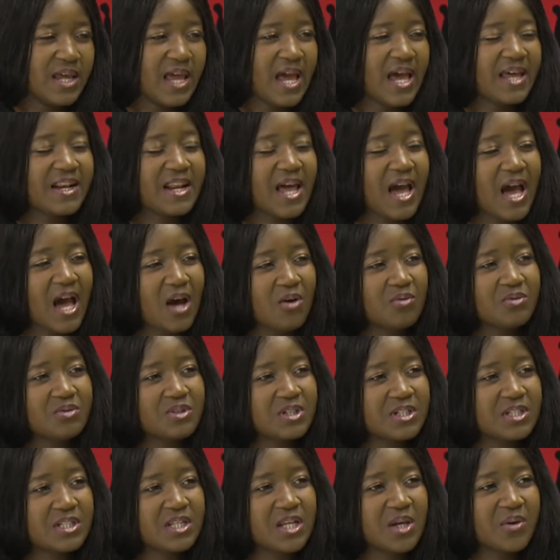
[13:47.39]
And how
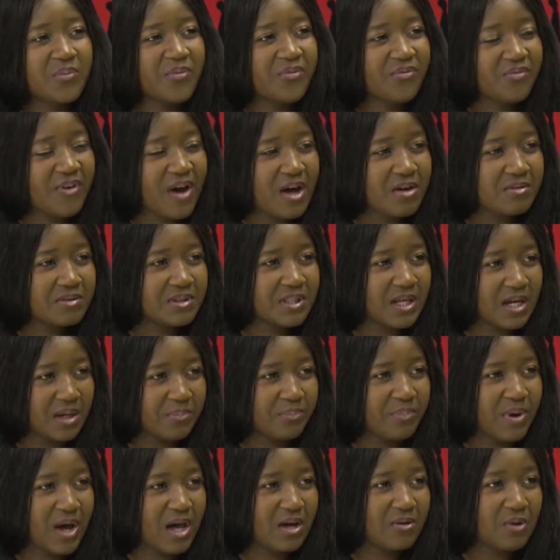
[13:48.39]
did they
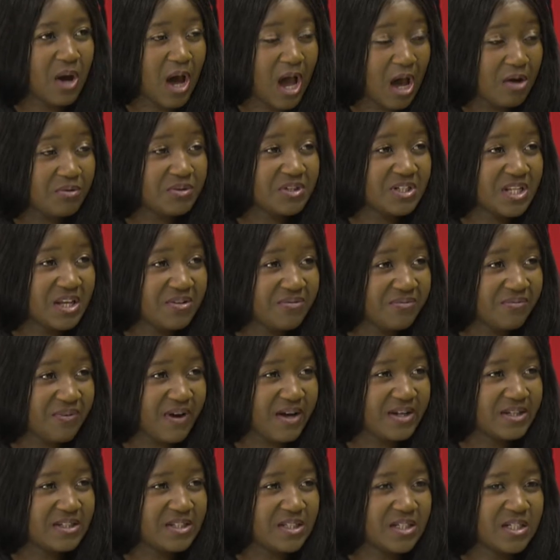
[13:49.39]

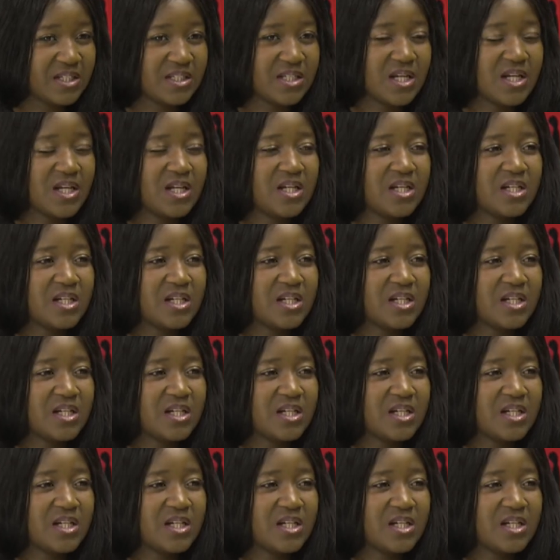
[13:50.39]
find it?